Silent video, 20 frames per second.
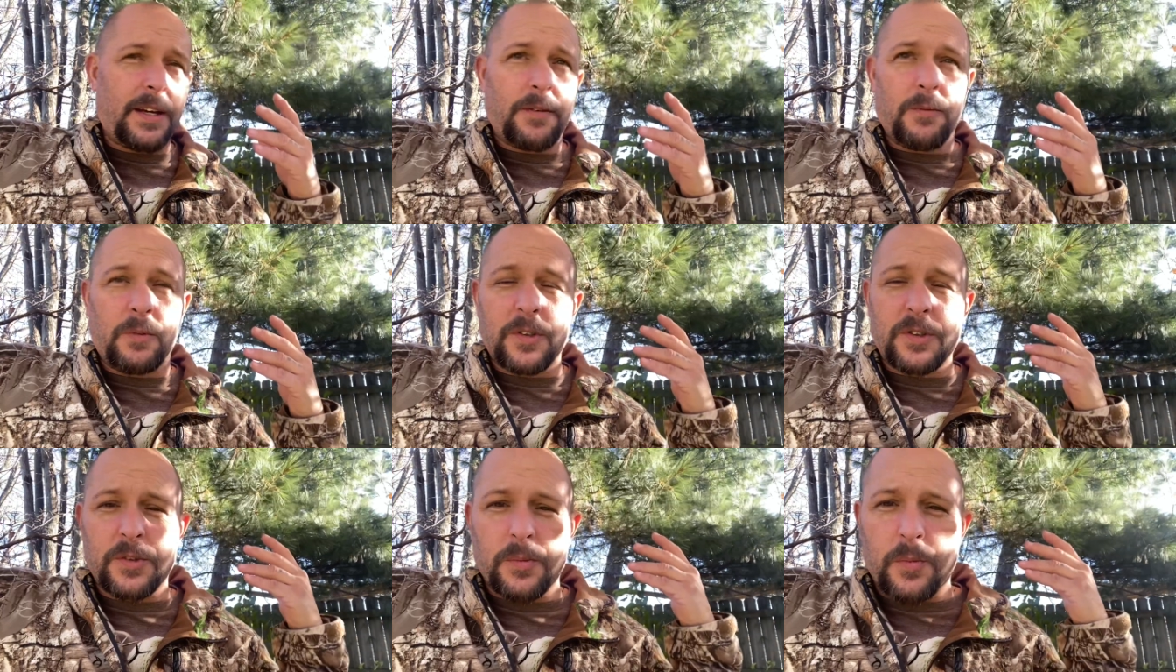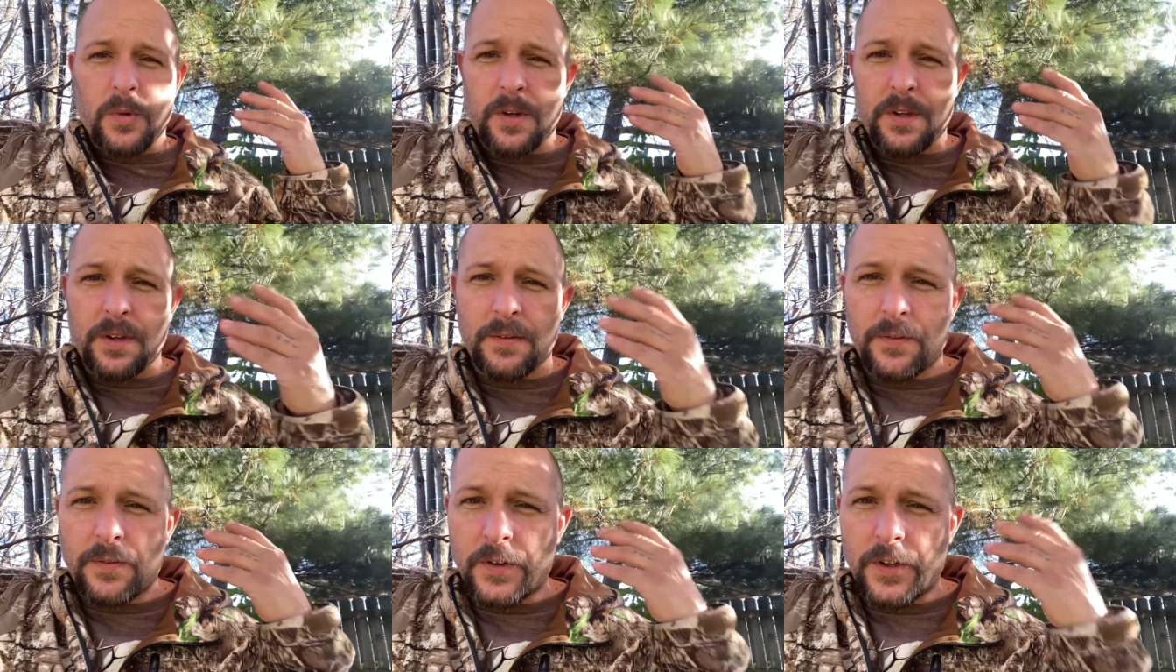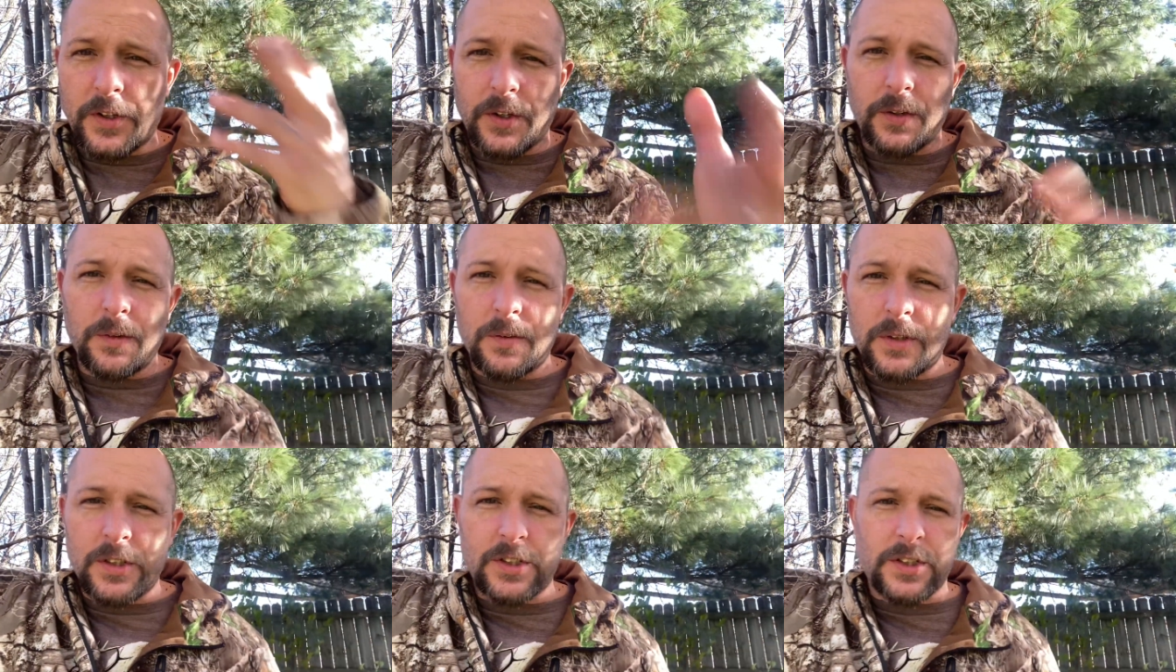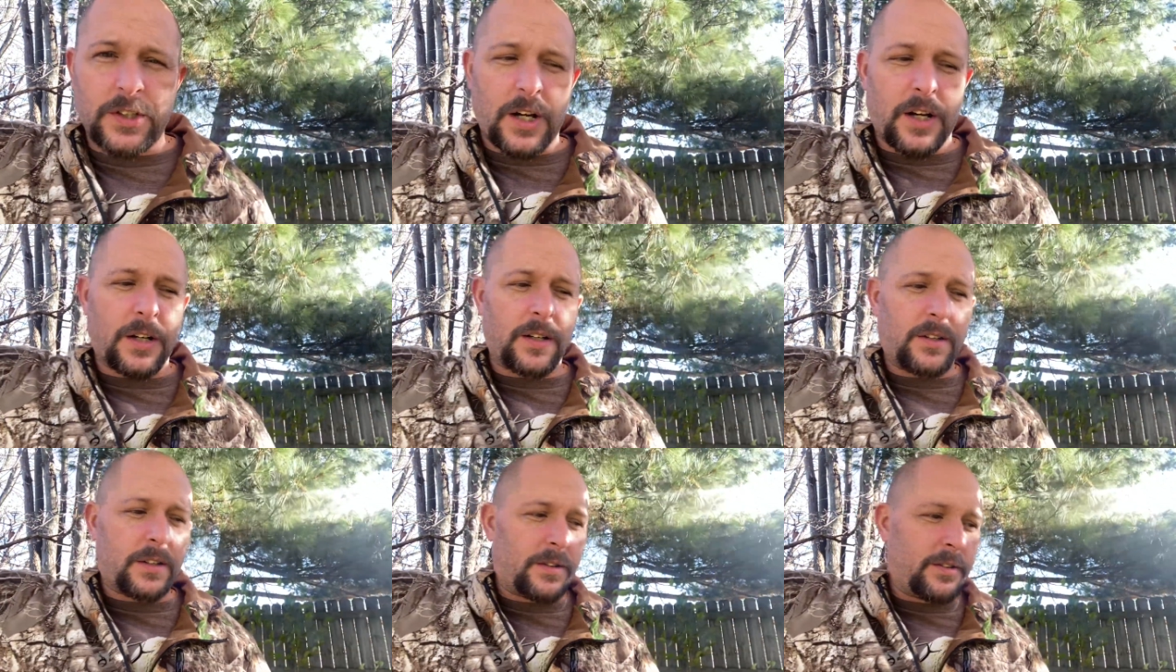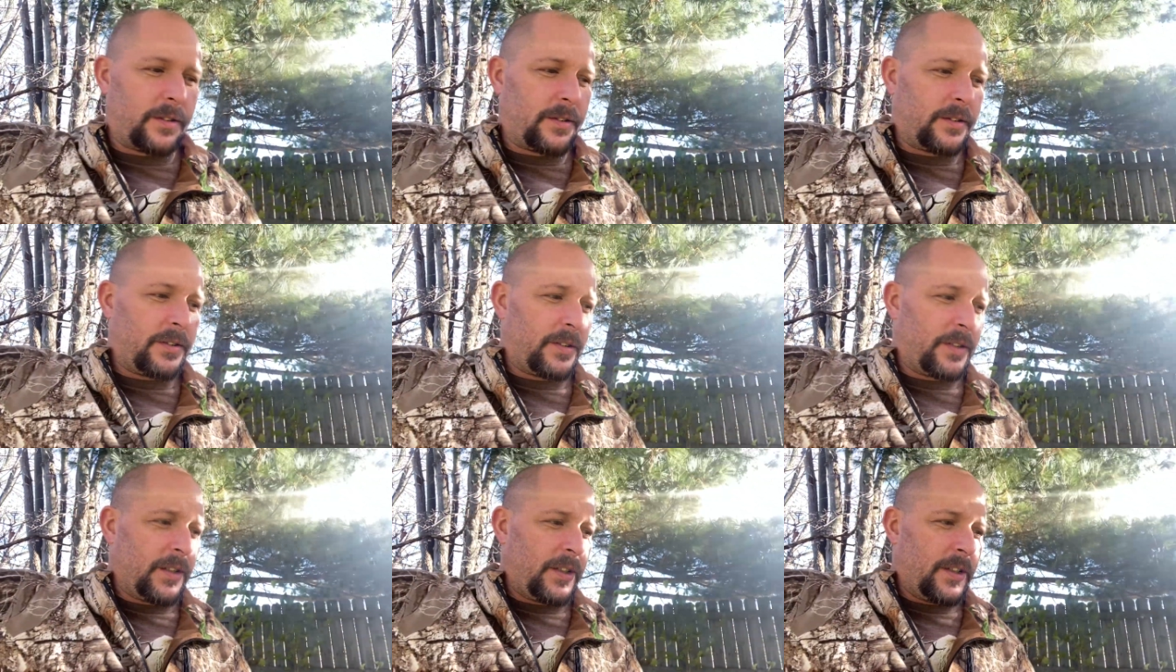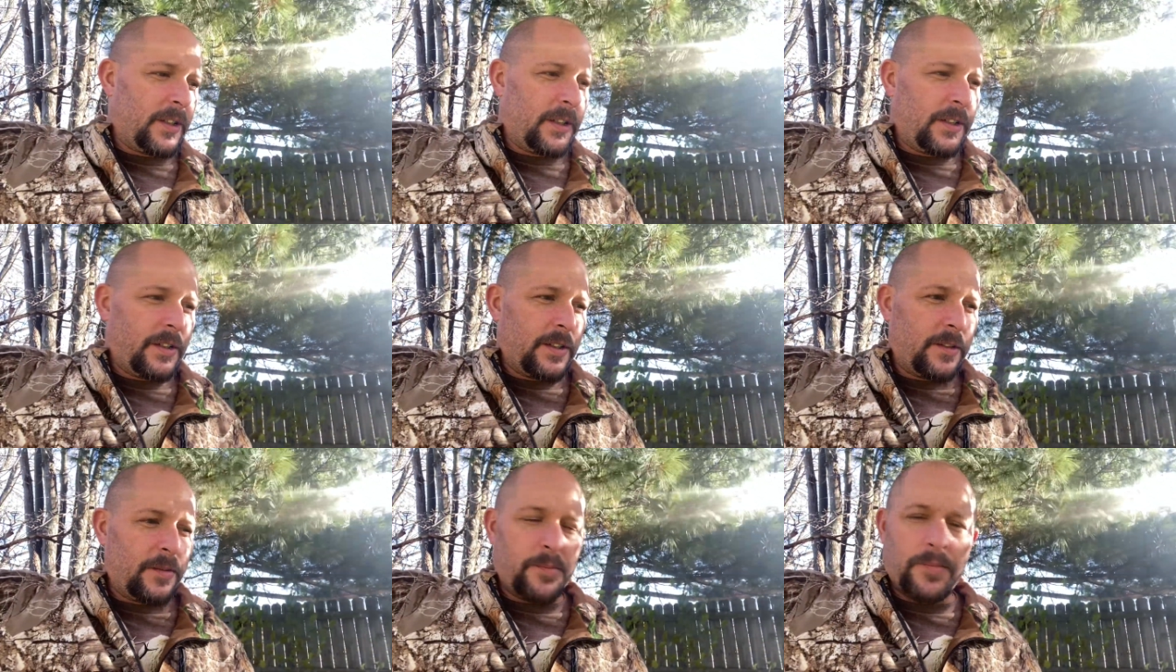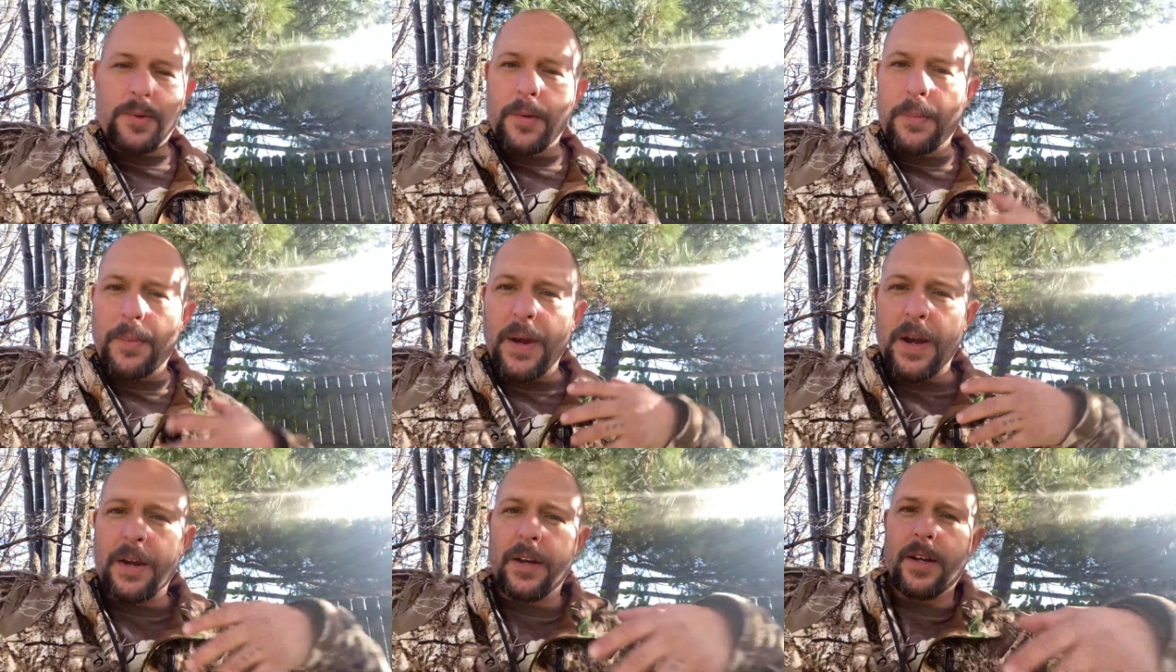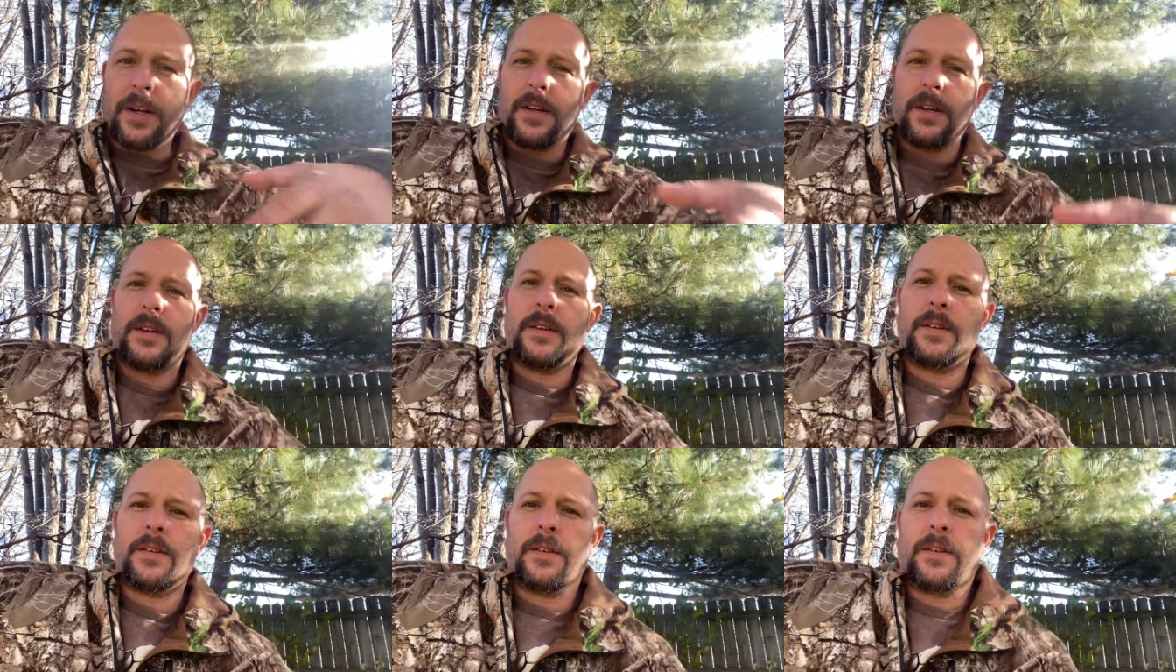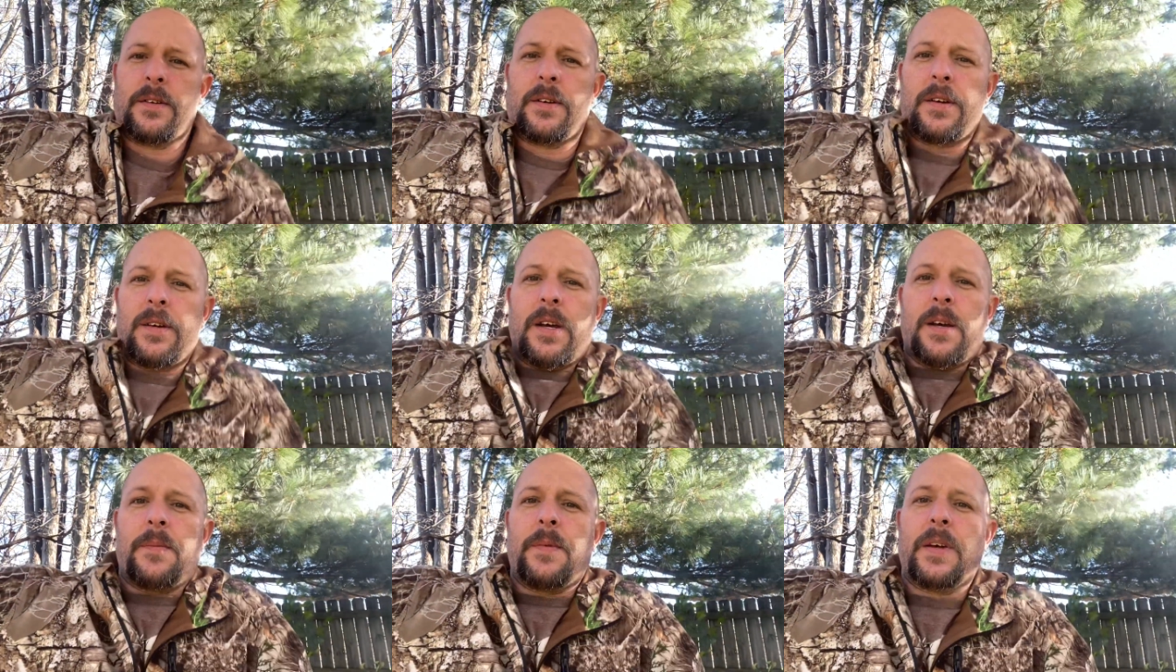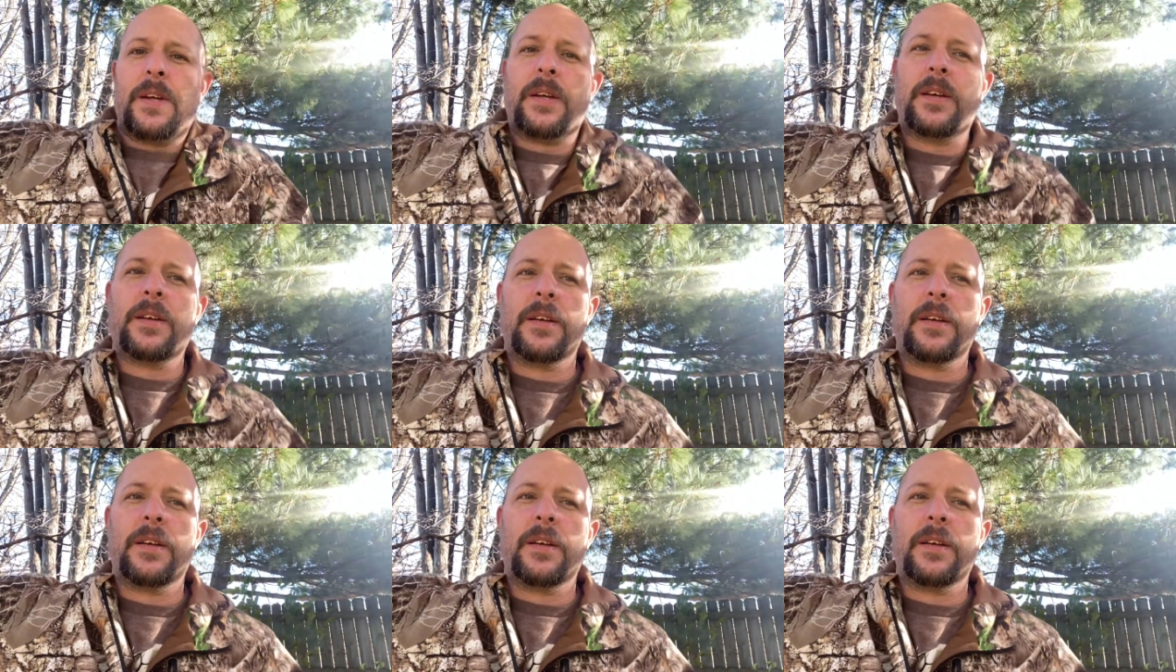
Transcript: was it worth it for you to start preparing? I mean,